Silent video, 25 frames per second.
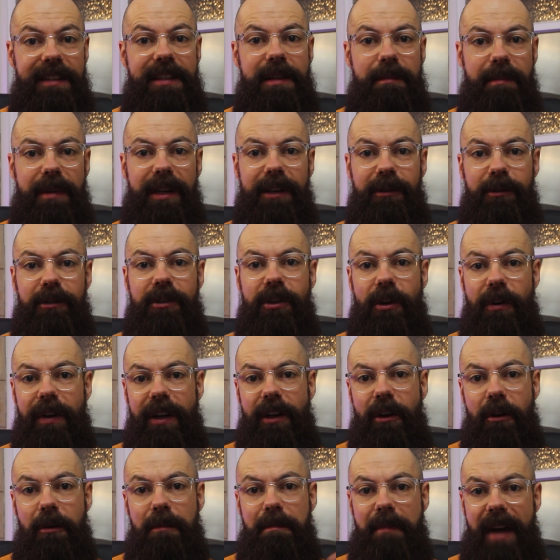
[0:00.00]
to build
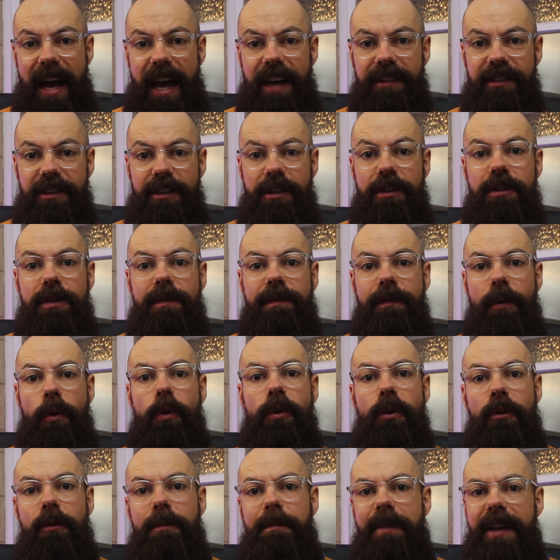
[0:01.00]
during your master's
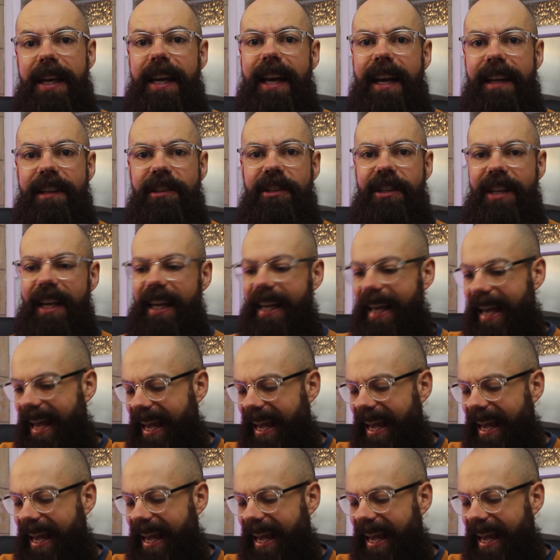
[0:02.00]
for your PhD.